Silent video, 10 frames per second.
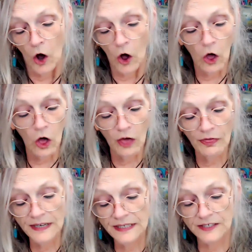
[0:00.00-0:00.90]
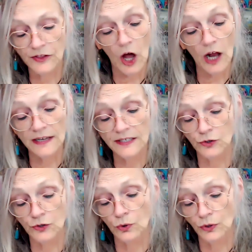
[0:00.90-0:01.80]
All this thoughtless
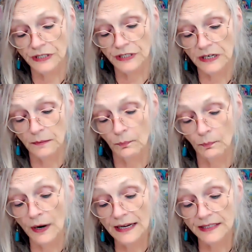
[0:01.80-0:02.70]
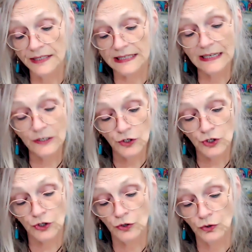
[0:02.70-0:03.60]
cruelty brings
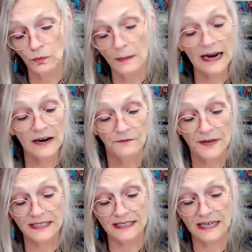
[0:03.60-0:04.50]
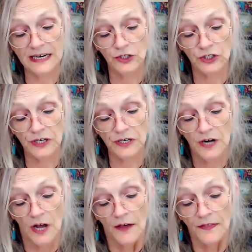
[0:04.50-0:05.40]
into manifestation
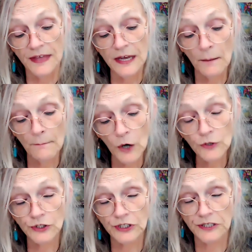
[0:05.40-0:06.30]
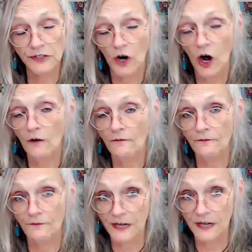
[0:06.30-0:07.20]
the emotion of
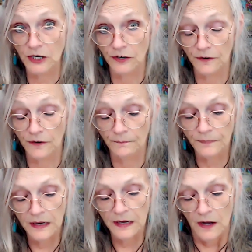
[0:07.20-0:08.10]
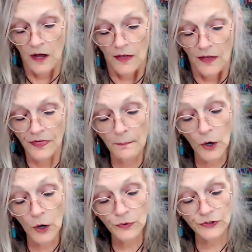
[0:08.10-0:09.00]
fear, the
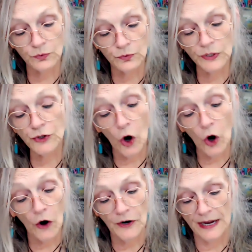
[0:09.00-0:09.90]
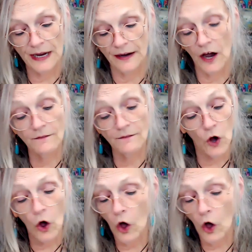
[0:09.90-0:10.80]
most retarding of
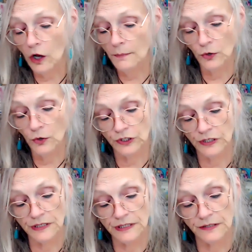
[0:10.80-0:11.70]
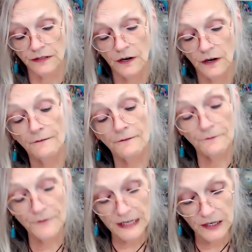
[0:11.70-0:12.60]
all emotions.
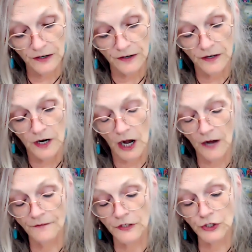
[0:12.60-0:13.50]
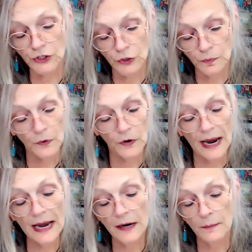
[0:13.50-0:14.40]
Fear of the super
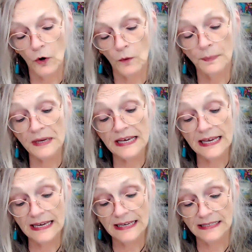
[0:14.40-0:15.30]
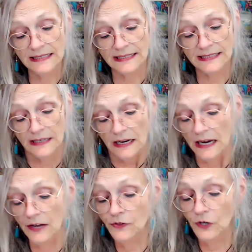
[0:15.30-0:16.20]
animal begins
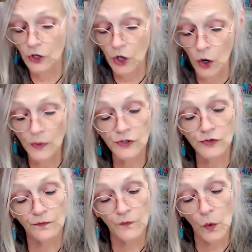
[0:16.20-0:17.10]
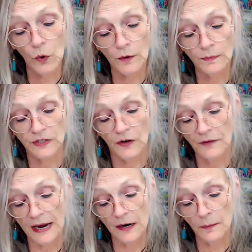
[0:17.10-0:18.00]
in the lowest forms of
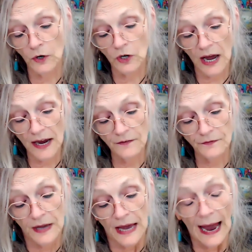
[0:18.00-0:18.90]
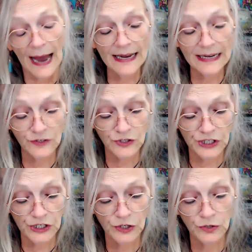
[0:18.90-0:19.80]
animal life and
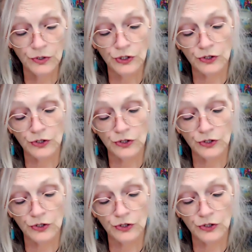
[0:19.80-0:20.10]
continues